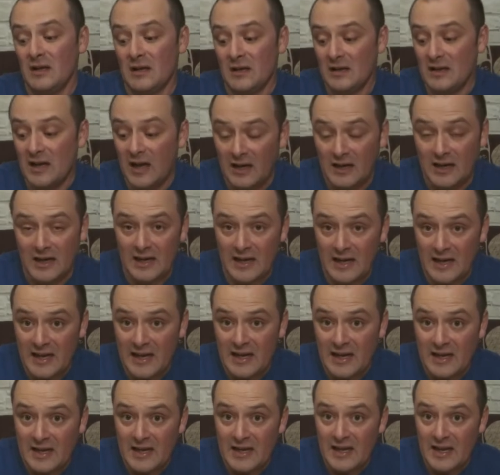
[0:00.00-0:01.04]
Luckily,
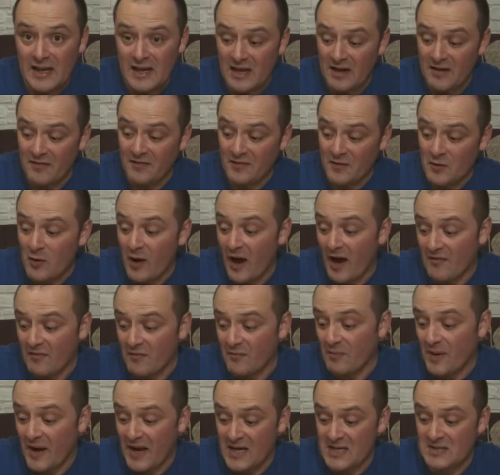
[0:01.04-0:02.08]
if you
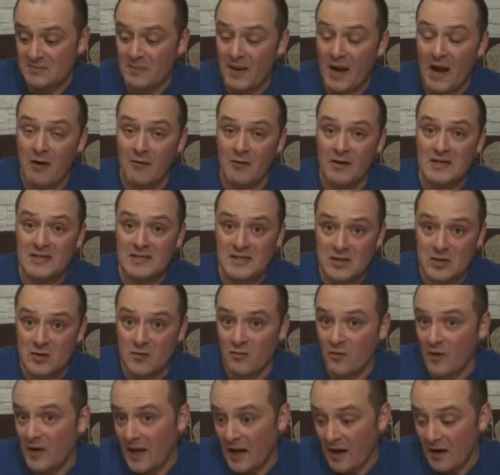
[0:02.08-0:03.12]
haven't passed Paris and
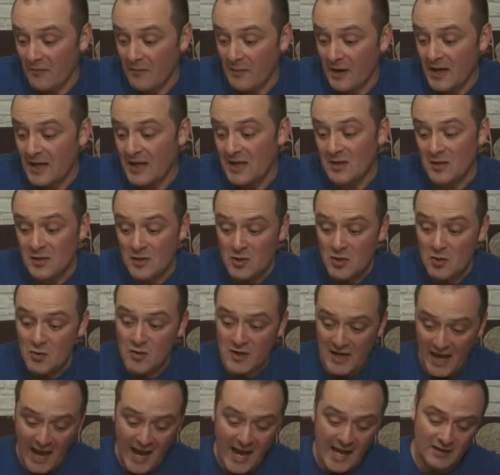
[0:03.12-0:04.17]
you've run out of money, you
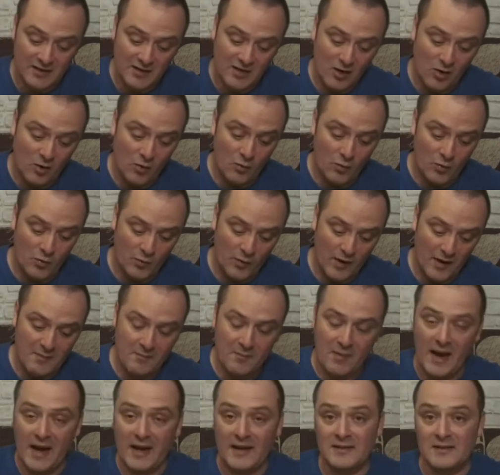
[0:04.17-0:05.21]
can go all the way
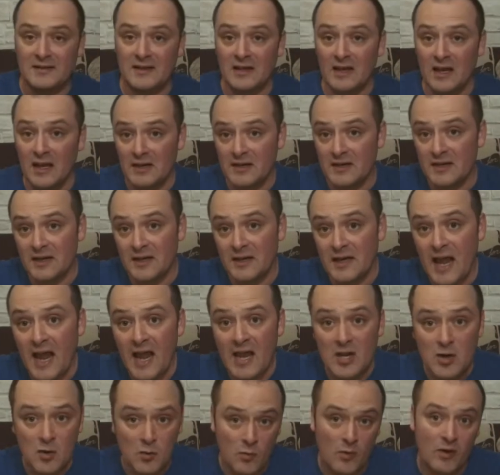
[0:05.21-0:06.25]
back to London
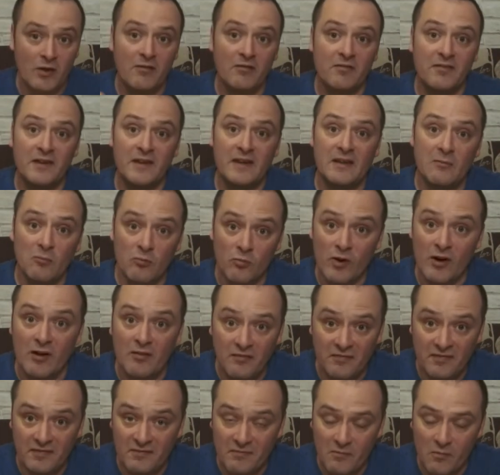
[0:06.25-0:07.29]
and you real real
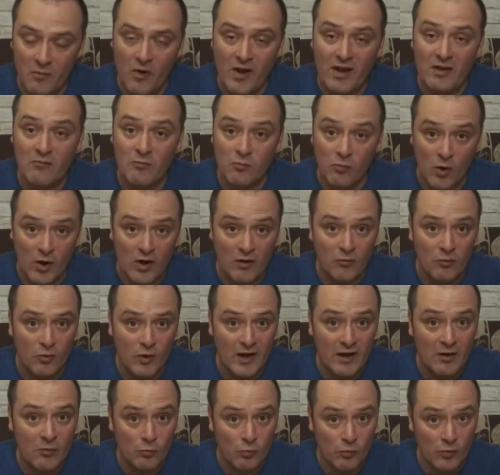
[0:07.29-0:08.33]
re re
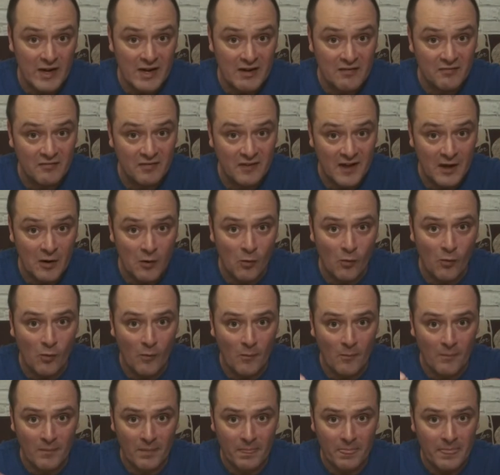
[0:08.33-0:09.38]
re refill
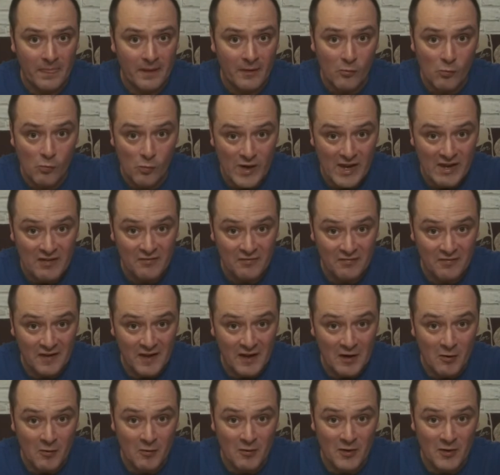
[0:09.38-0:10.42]
refill